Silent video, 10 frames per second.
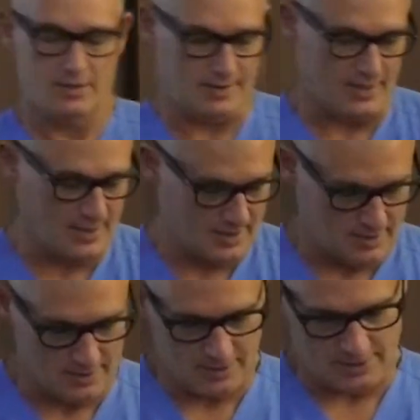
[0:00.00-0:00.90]
And
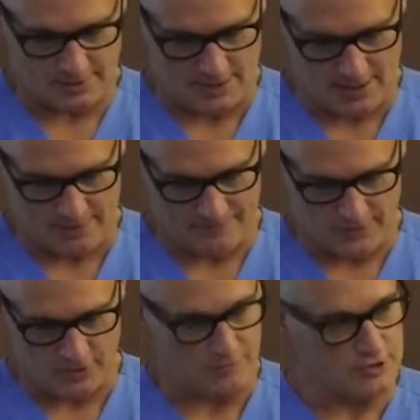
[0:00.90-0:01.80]
then let's see,
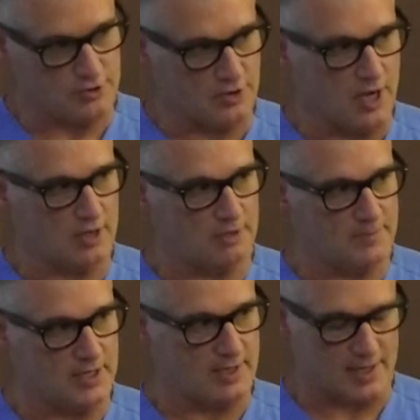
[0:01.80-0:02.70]
so you're not going to
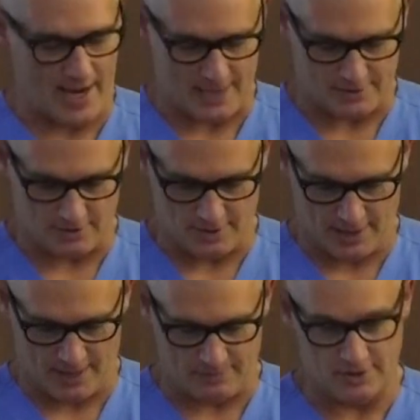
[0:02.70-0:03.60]
be getting gases on
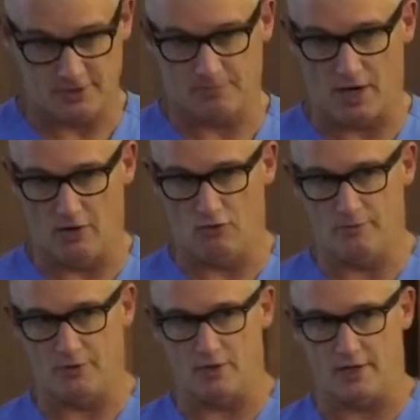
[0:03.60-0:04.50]
the ambulance. You probably
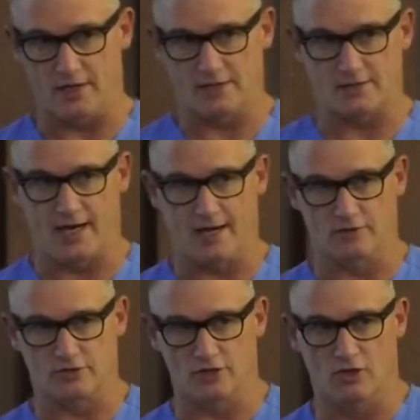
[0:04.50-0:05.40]
won't be running in
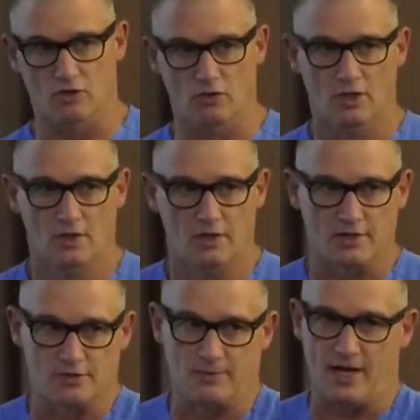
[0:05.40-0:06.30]
tidal. So
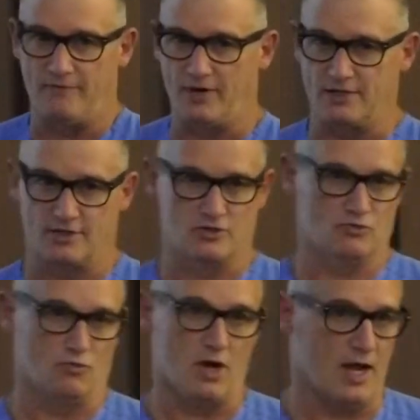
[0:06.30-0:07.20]
here's my advice. This
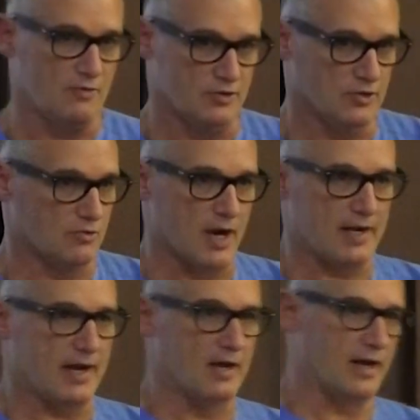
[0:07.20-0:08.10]
is what I would do
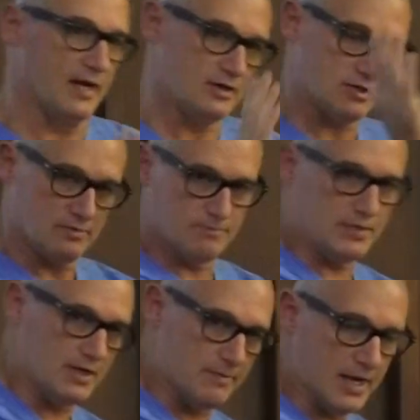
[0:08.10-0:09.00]
right now, and I used to
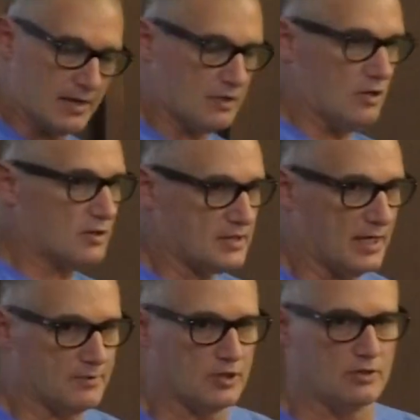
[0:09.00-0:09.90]
be a medic a long
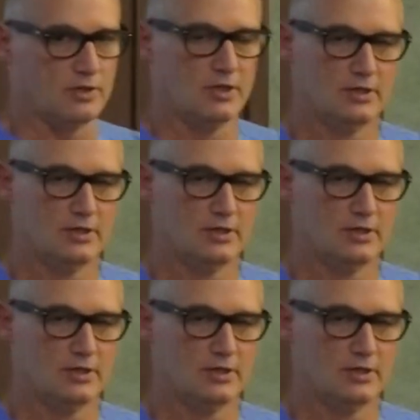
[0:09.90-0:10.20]
time ago.